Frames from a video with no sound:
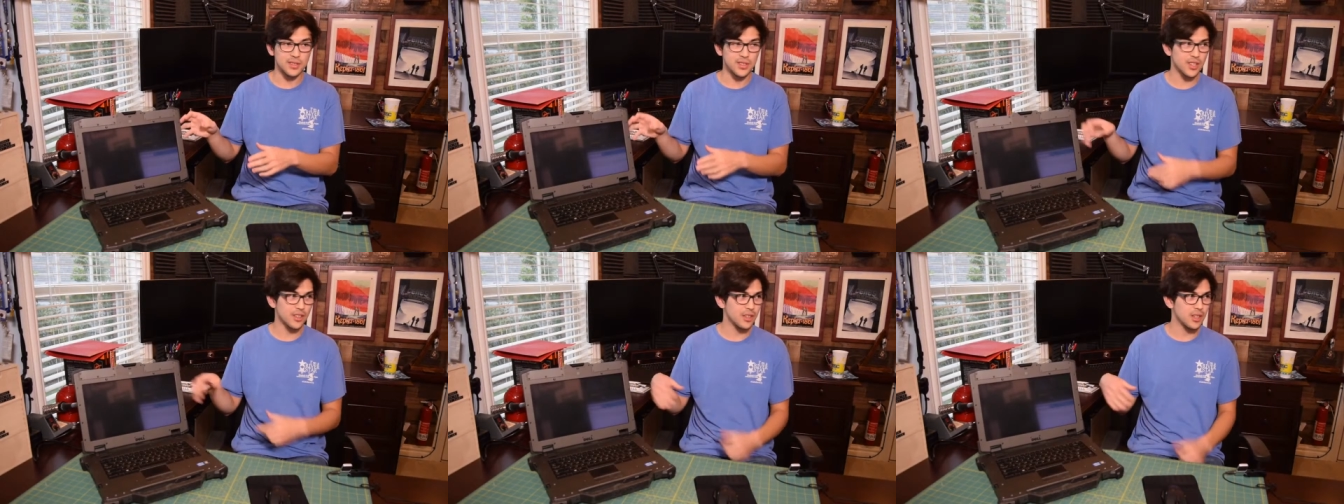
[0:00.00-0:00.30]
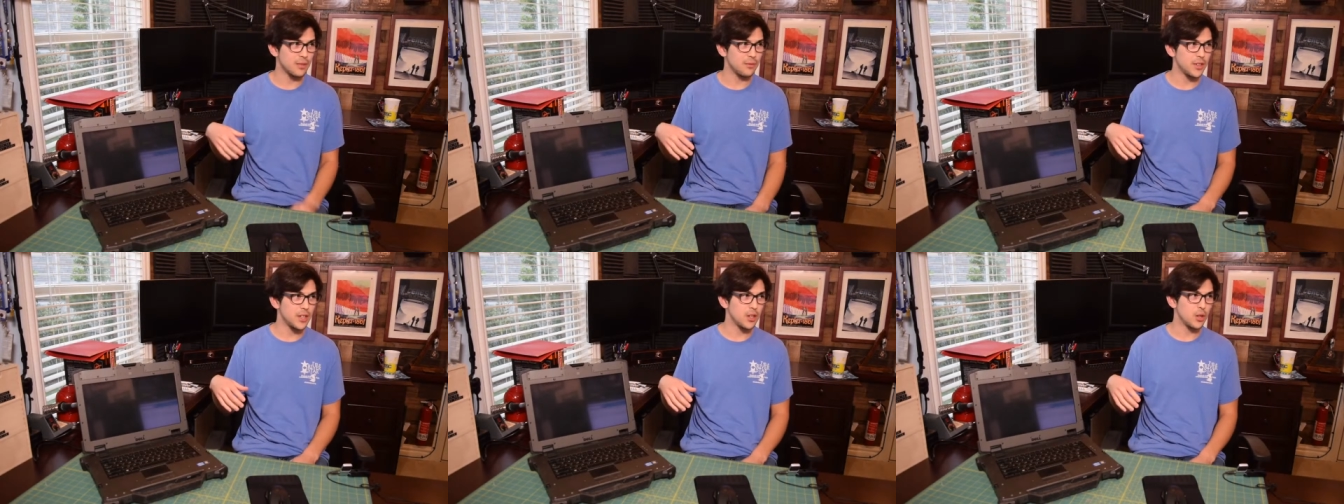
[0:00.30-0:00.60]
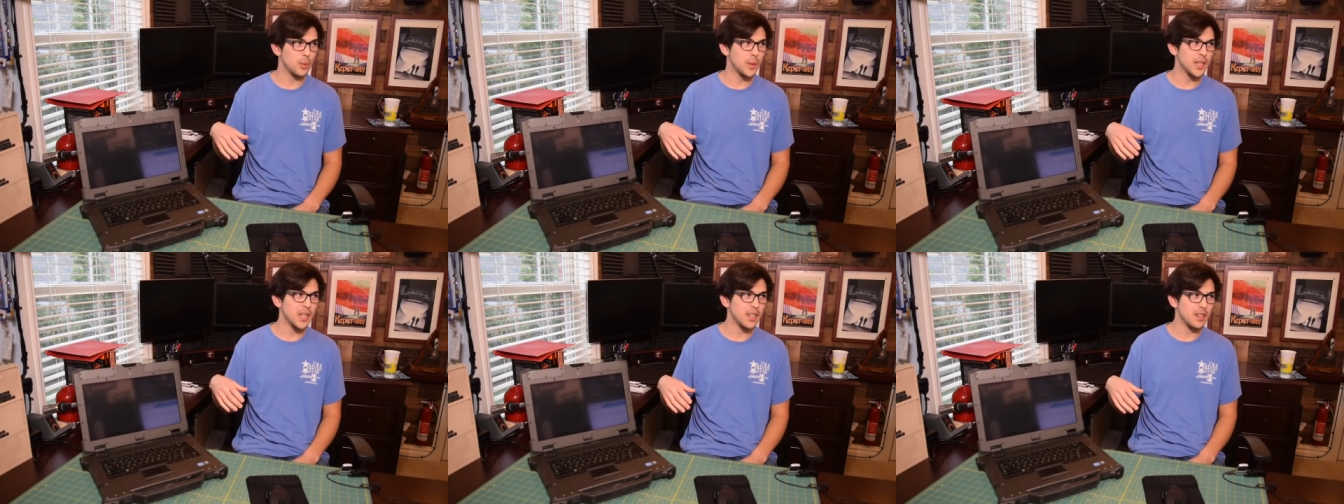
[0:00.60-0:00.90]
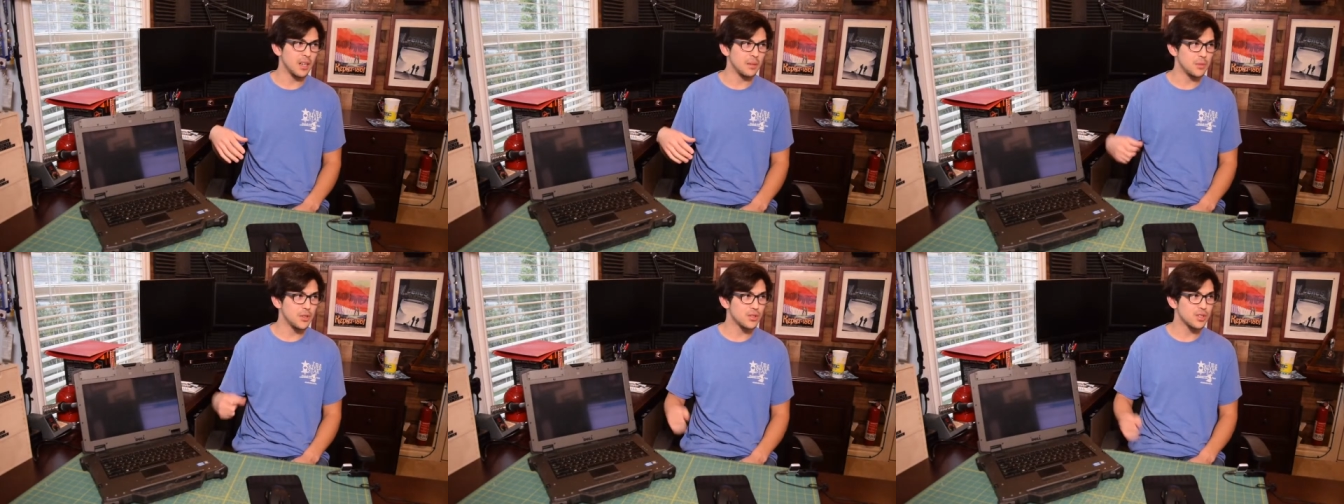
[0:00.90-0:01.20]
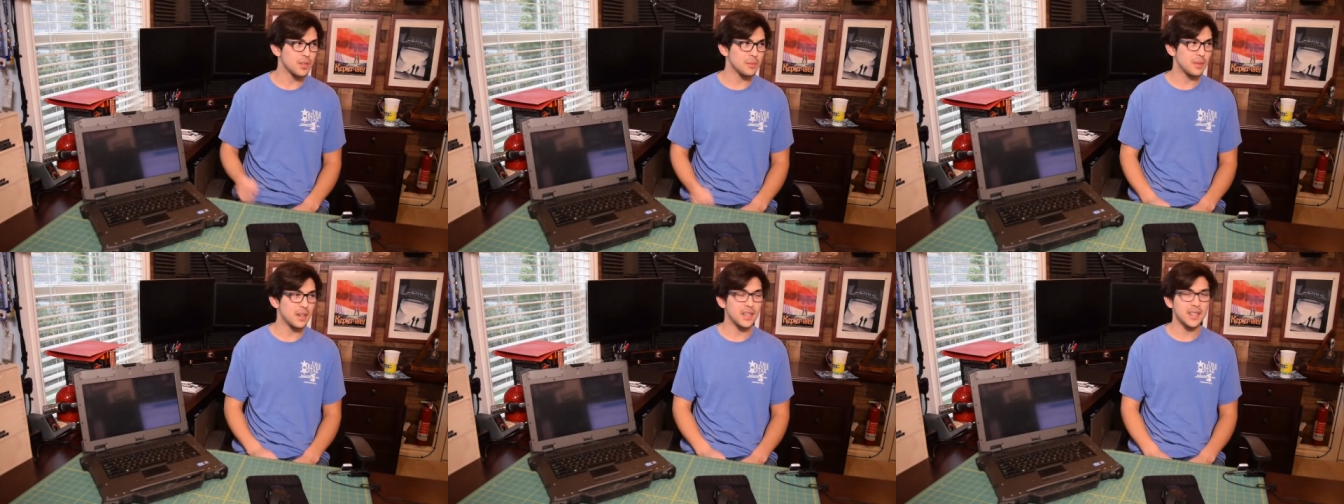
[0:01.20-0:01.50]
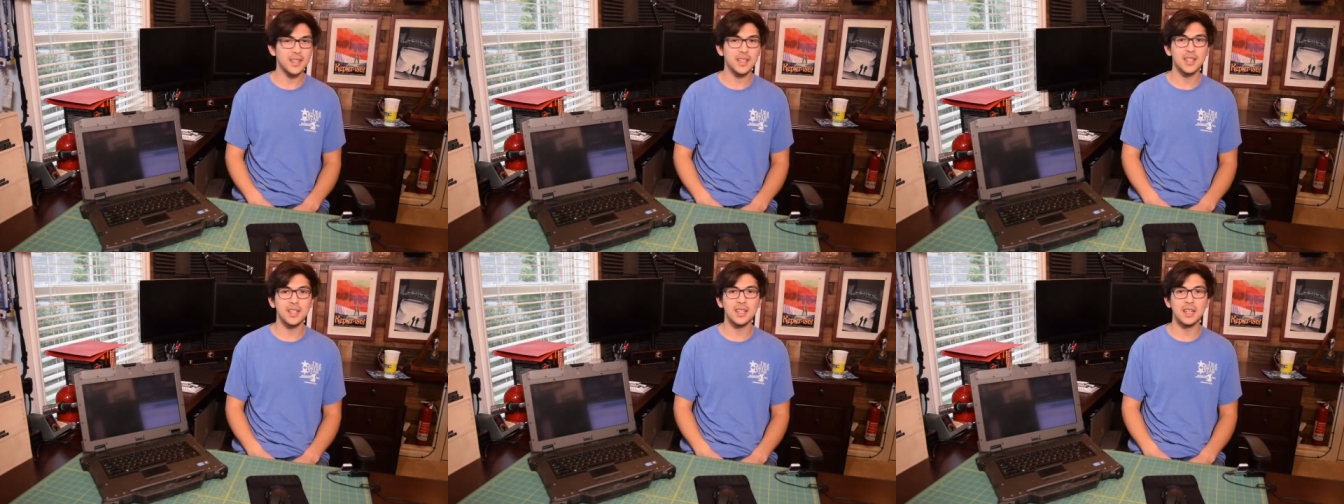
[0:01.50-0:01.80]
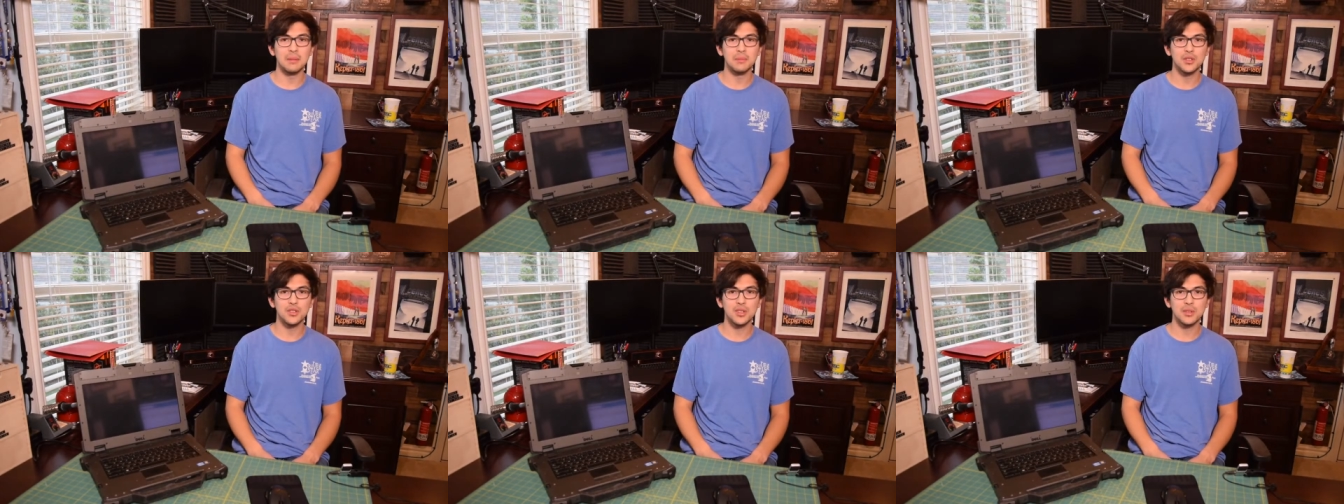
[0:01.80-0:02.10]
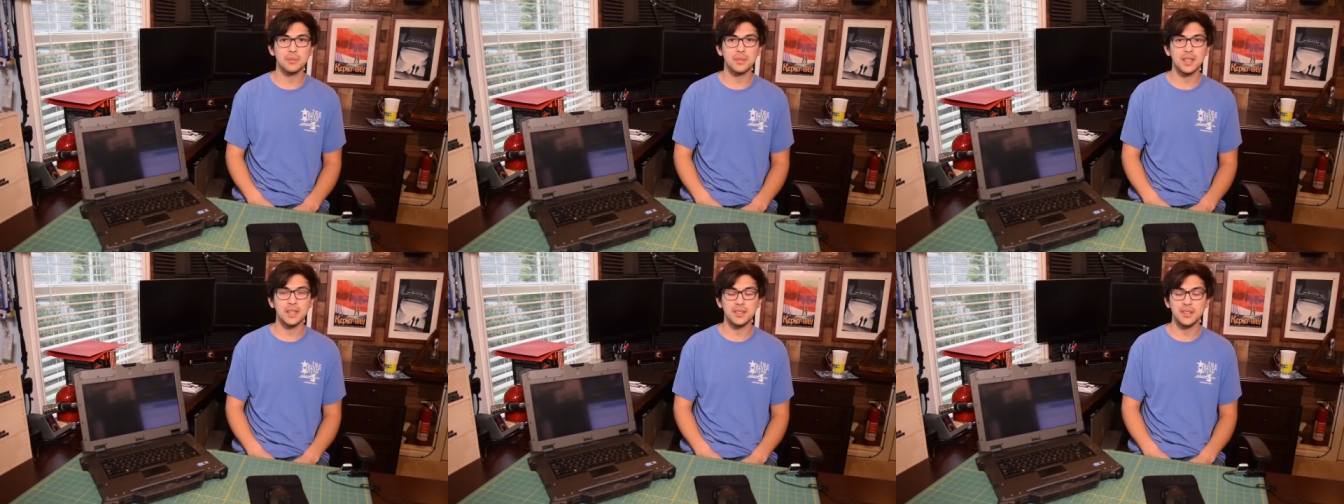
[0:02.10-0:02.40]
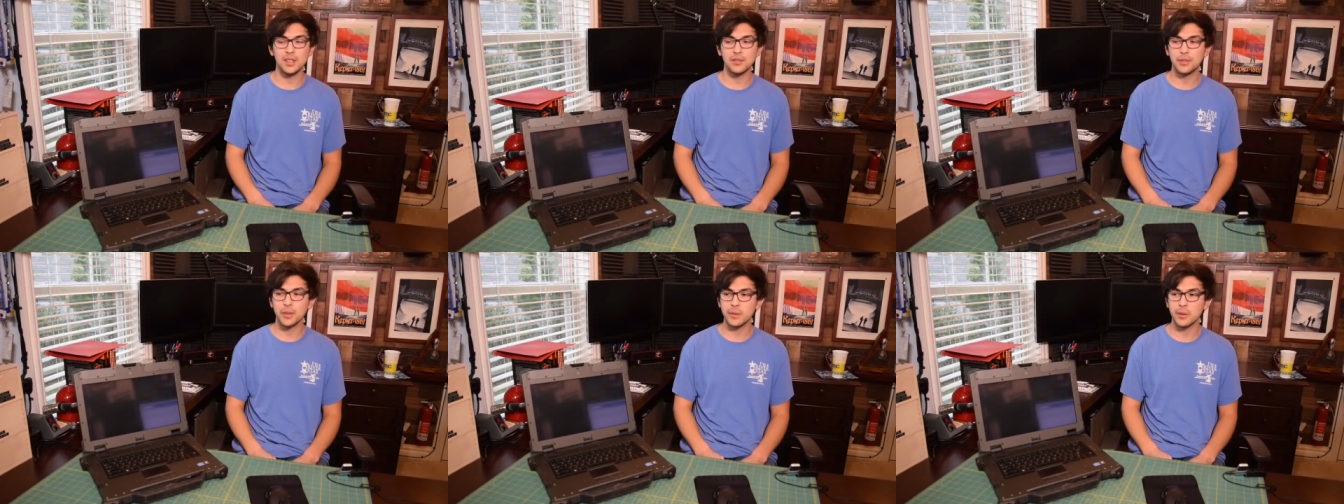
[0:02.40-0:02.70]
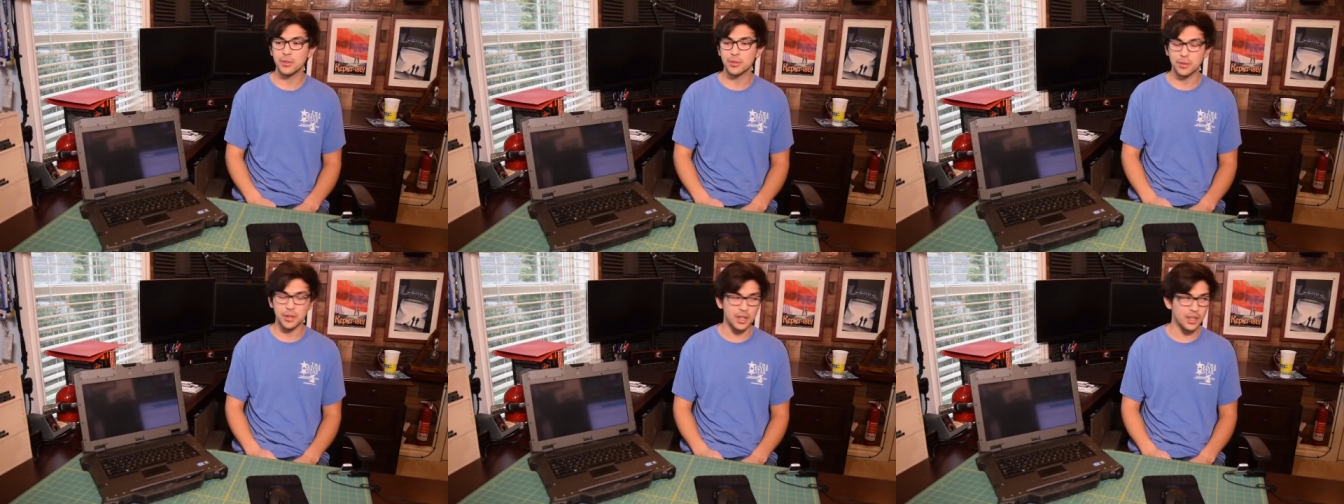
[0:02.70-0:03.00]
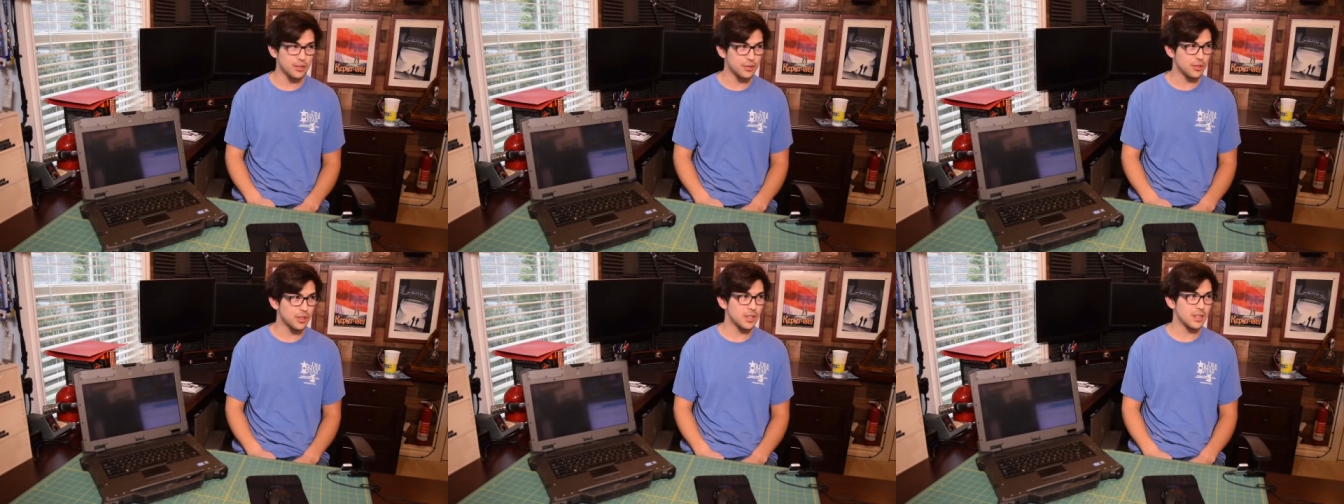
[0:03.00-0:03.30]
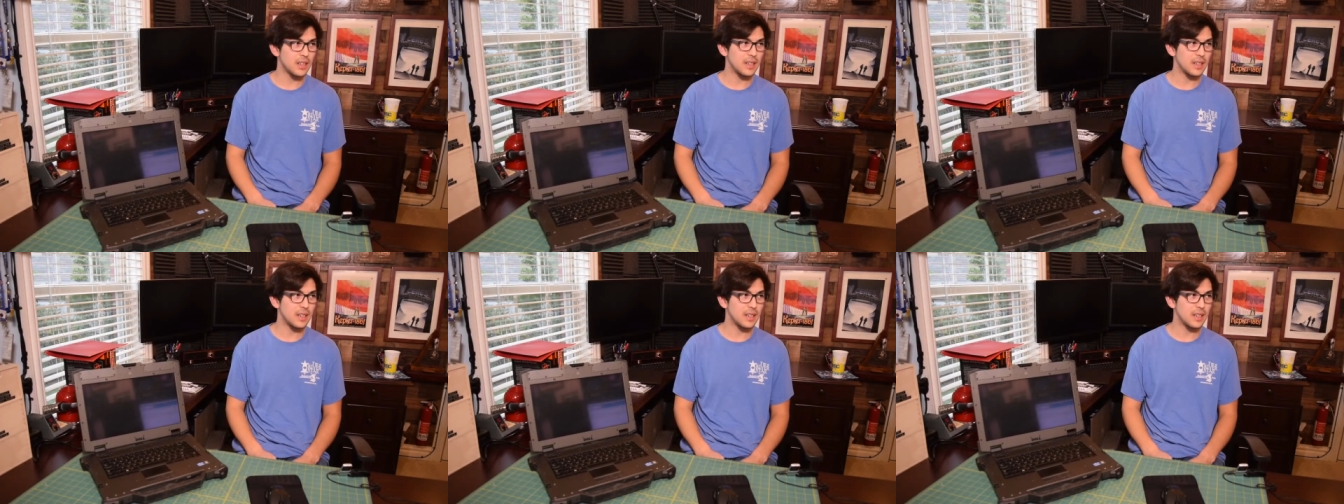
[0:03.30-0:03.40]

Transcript: Sorry, the video went out. I'm using my uh, I'm using my D5300.